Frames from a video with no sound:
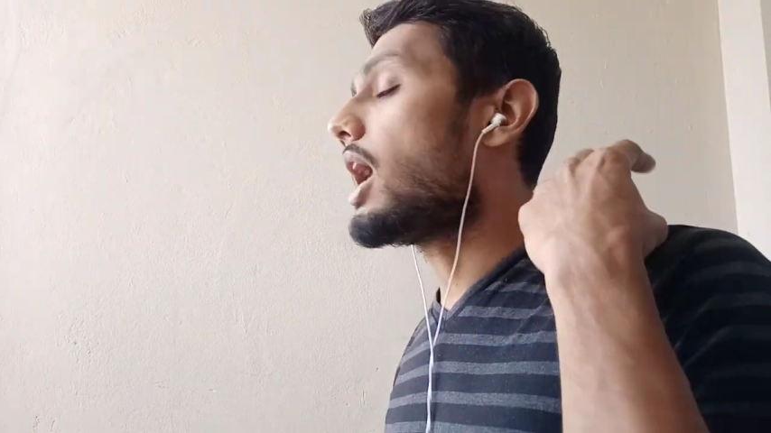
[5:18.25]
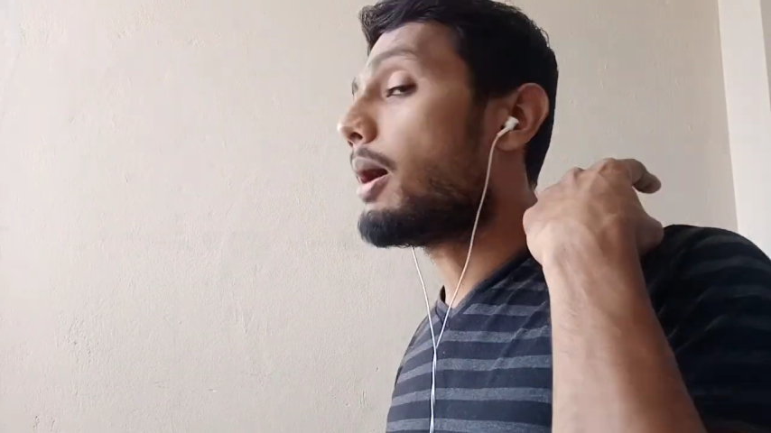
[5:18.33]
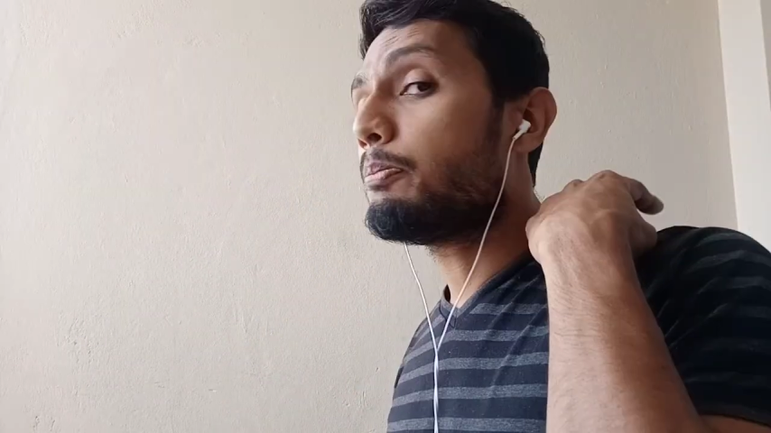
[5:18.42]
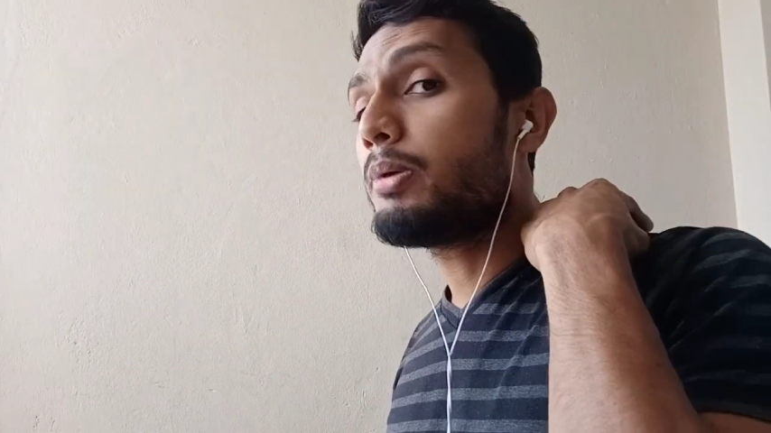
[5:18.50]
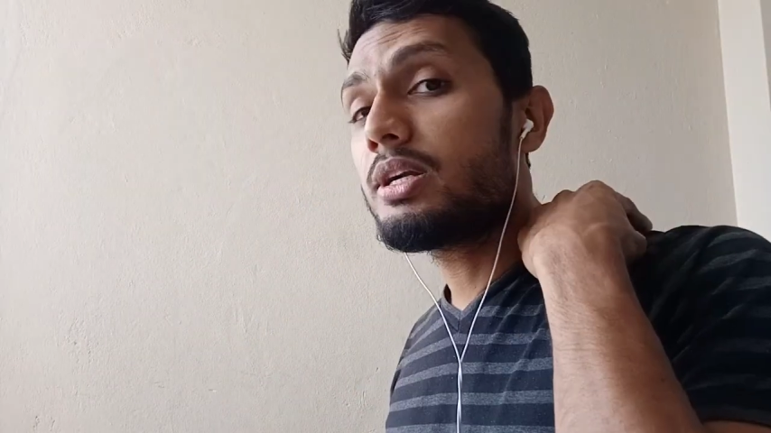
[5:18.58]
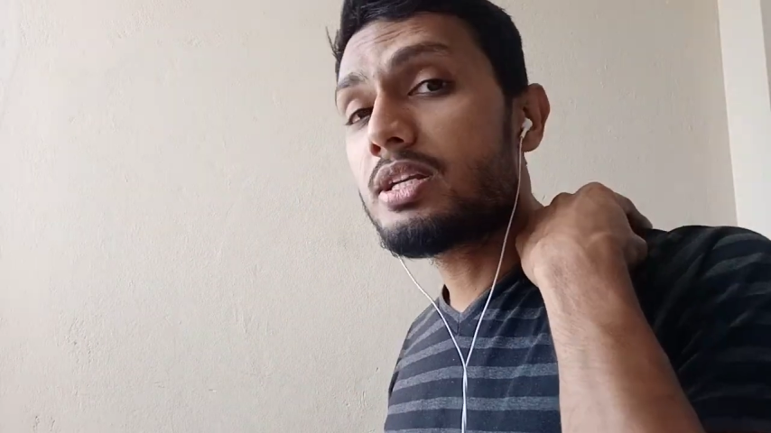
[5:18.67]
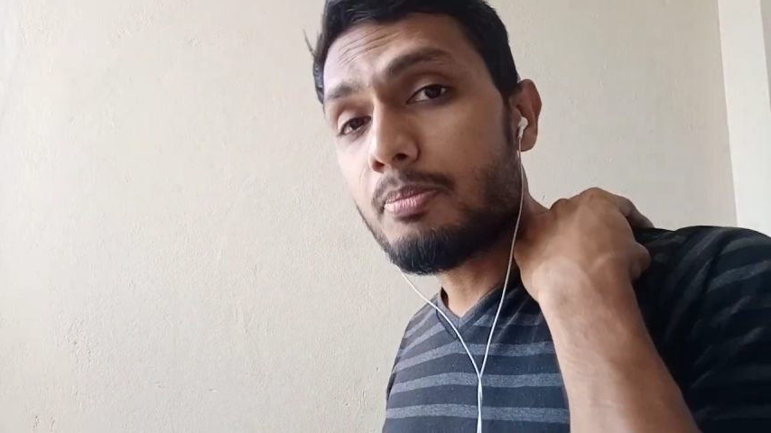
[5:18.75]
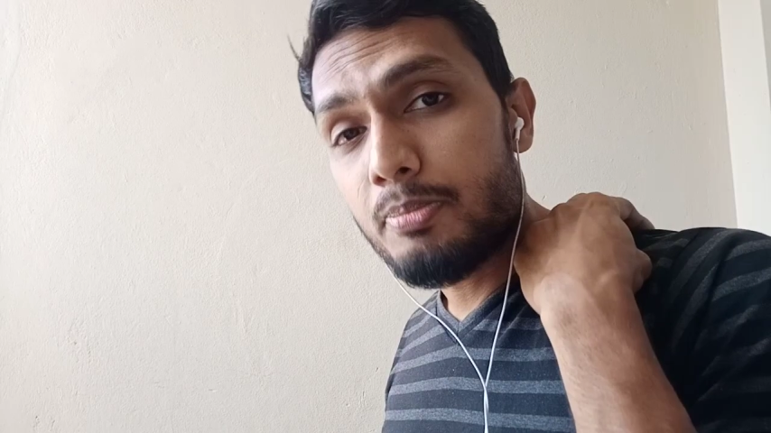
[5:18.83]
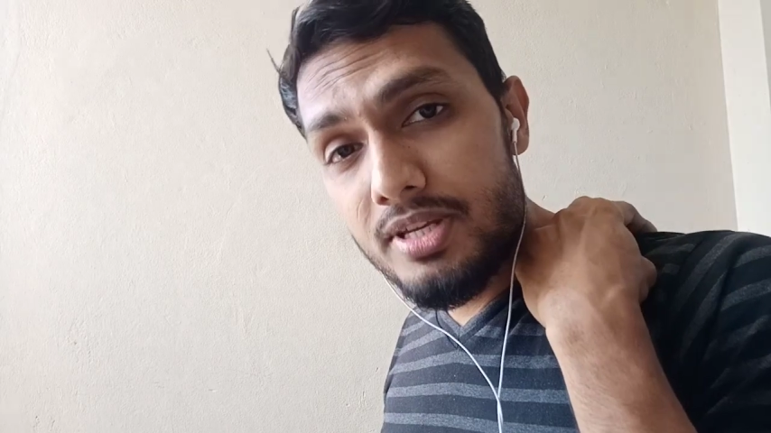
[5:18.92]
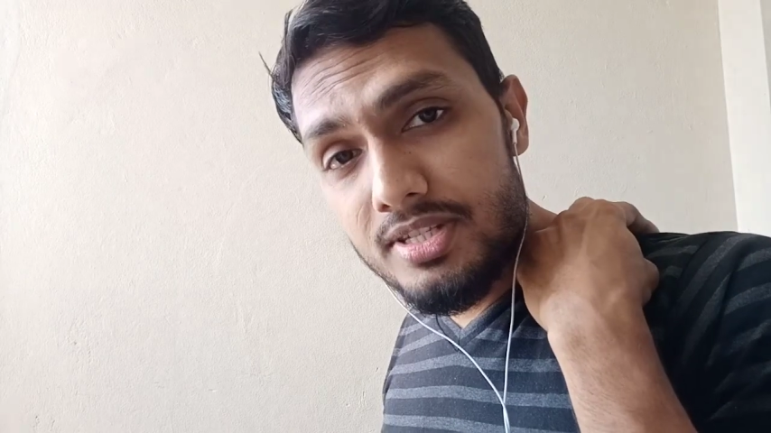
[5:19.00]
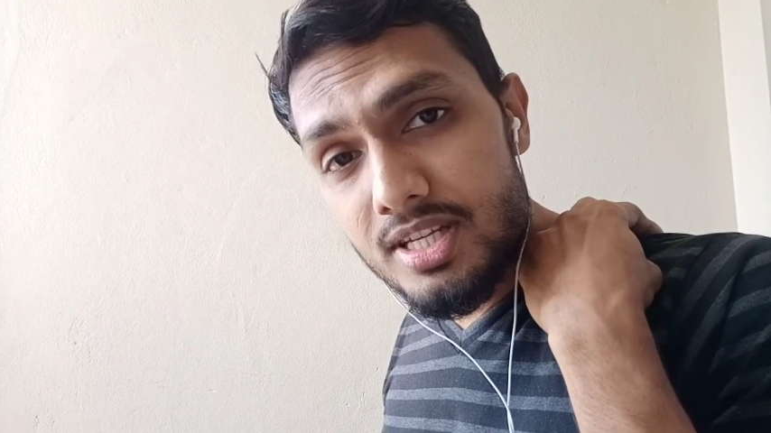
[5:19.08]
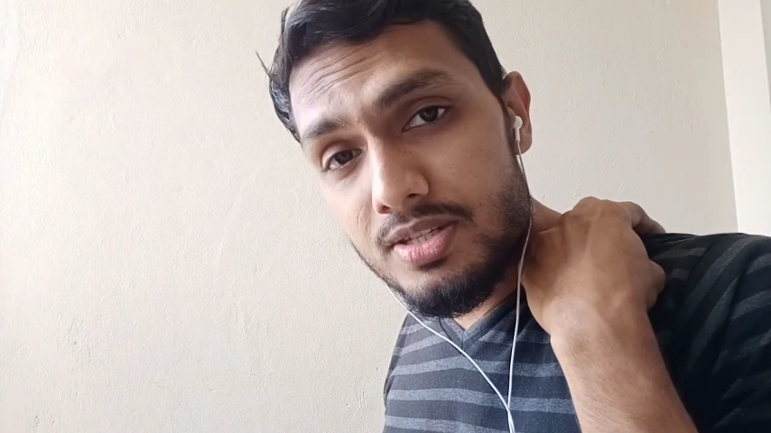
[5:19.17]
upper
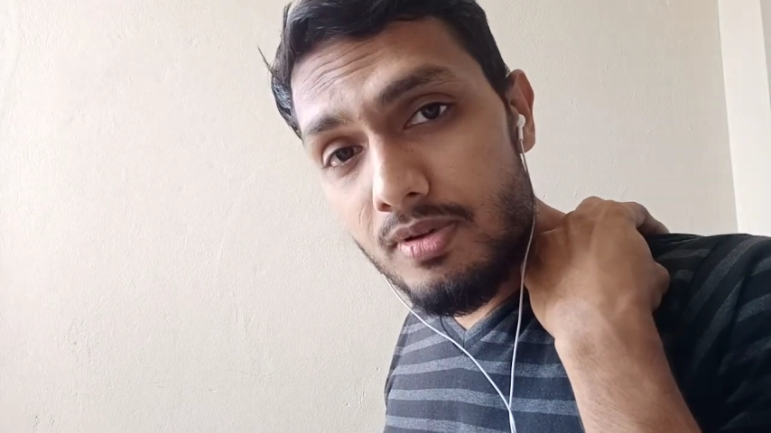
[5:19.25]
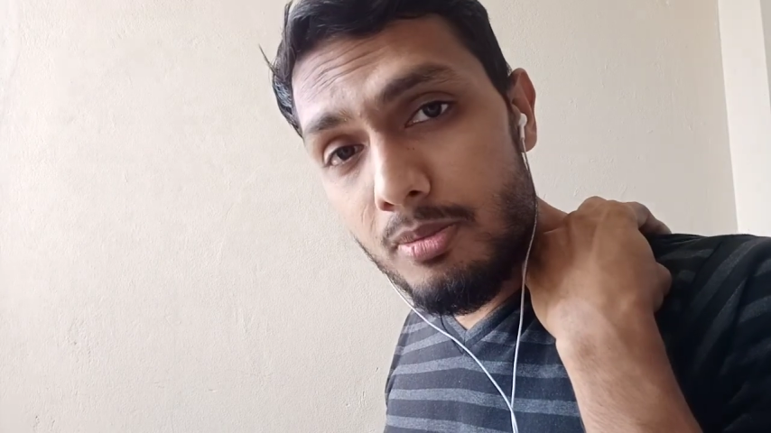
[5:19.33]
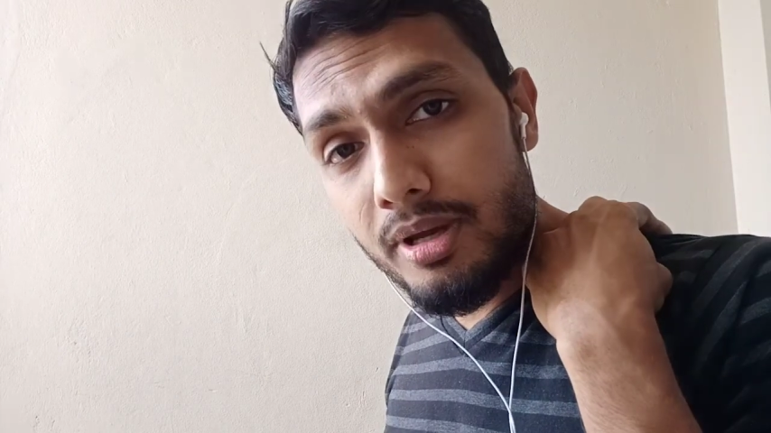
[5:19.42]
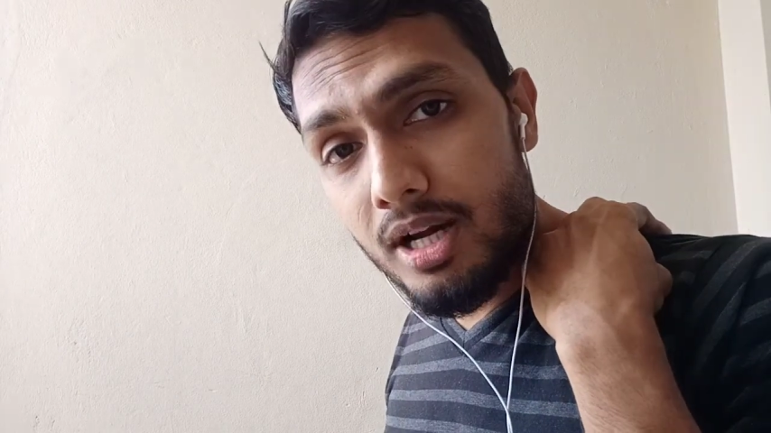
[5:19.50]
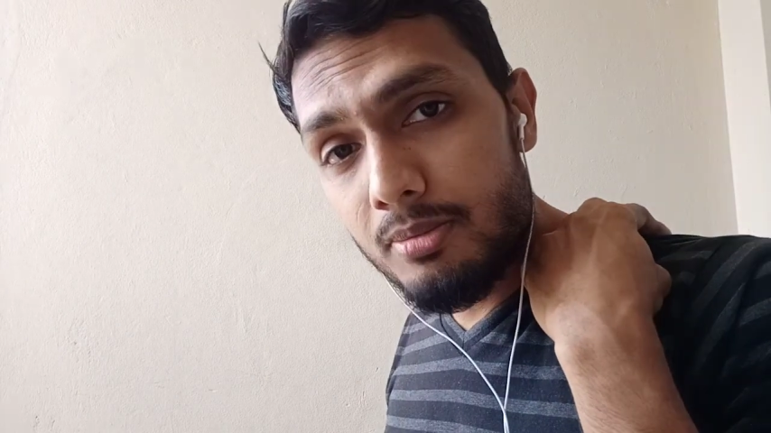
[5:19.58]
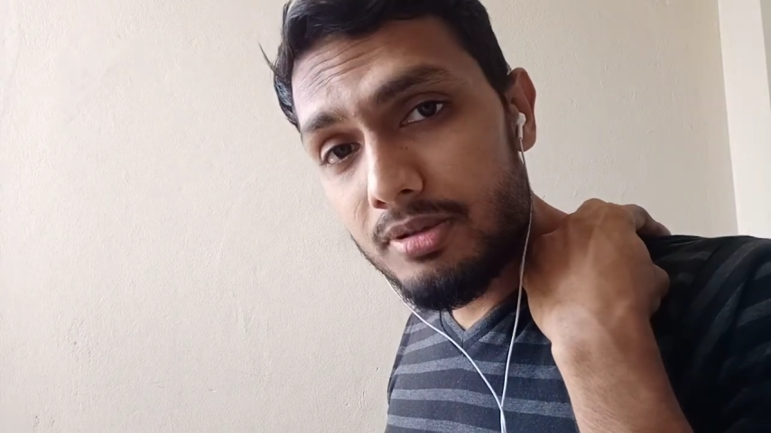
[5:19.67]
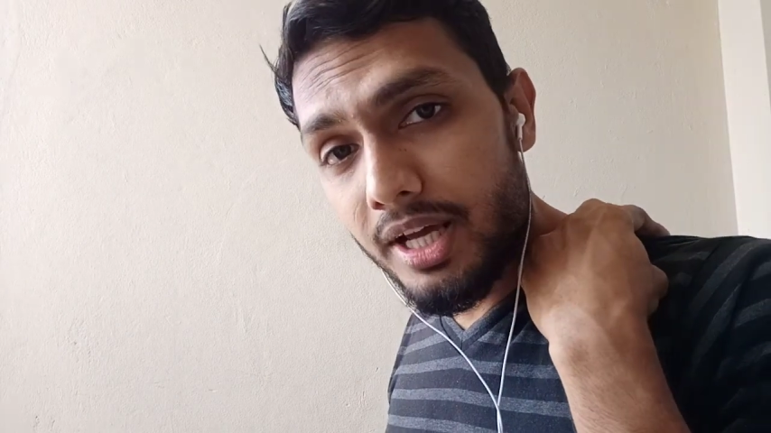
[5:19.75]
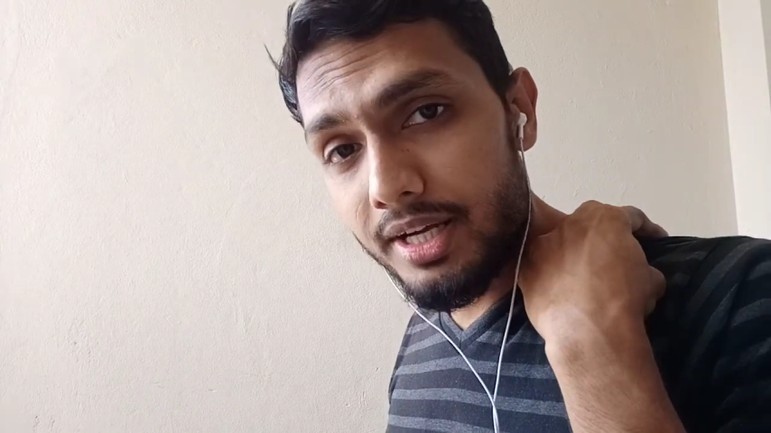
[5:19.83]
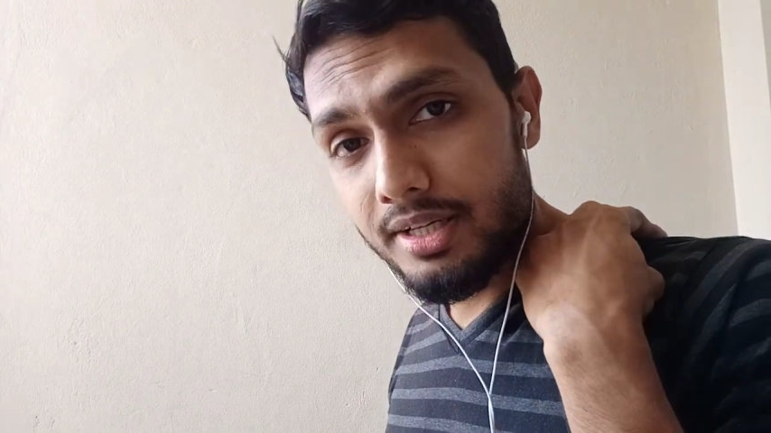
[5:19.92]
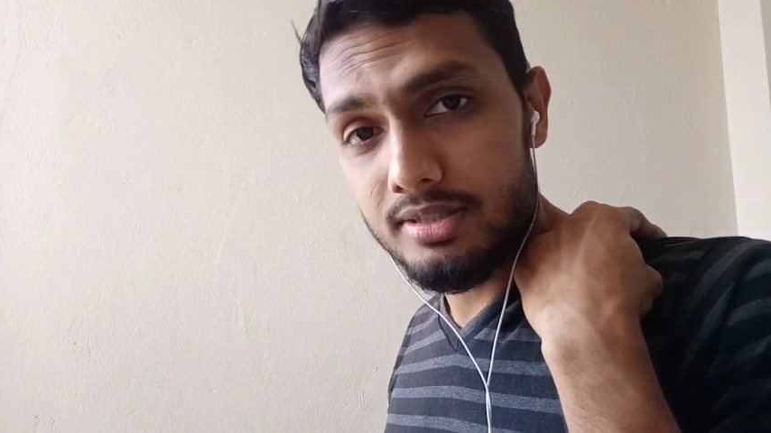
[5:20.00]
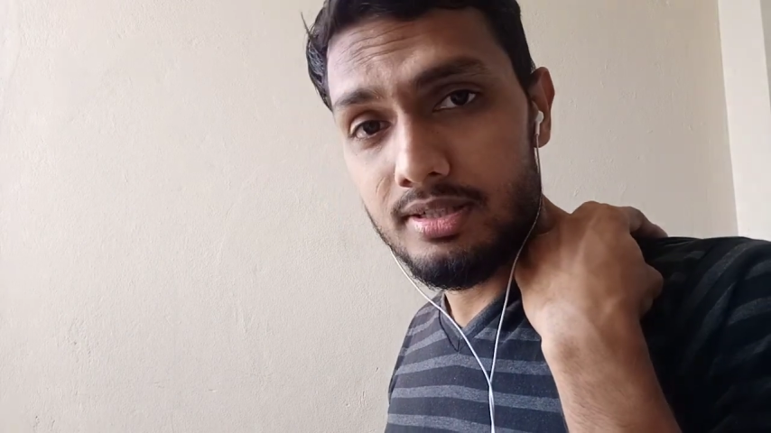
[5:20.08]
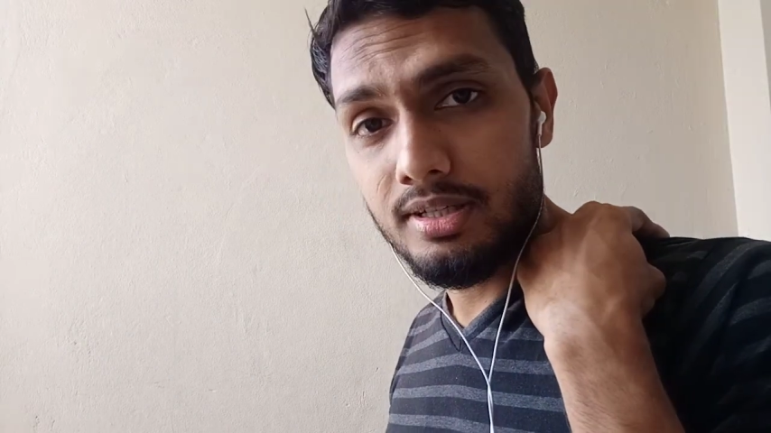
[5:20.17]
trapezius will become tight.